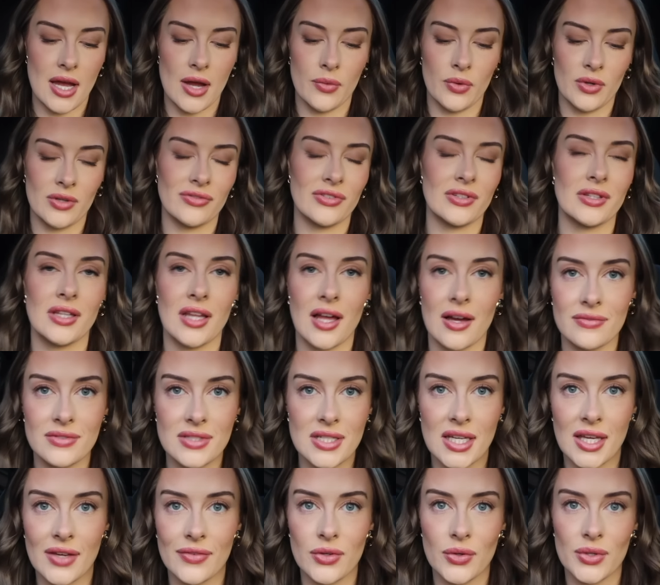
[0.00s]
I would have loved
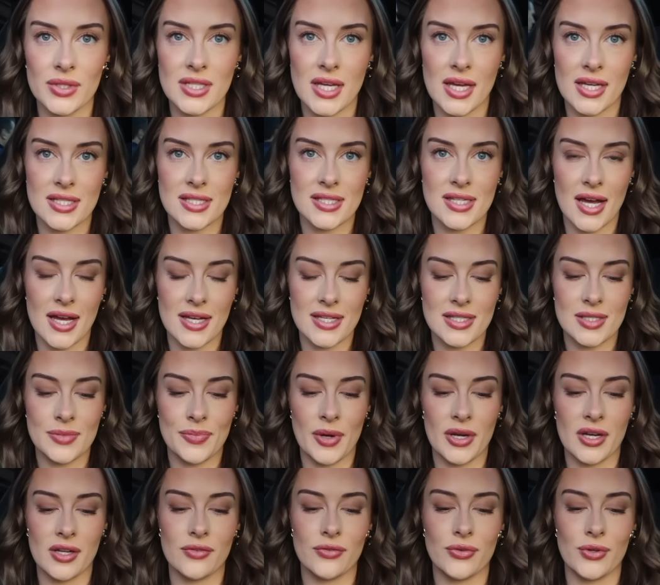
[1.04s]
to give you a taste test,
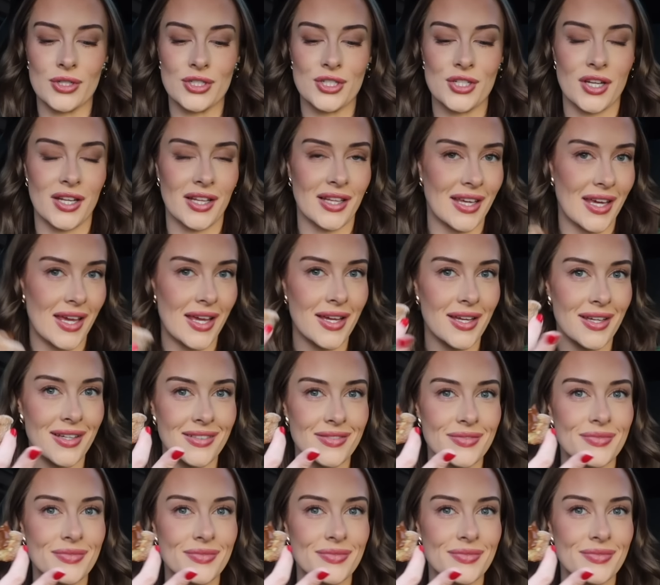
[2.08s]
but unfortunately,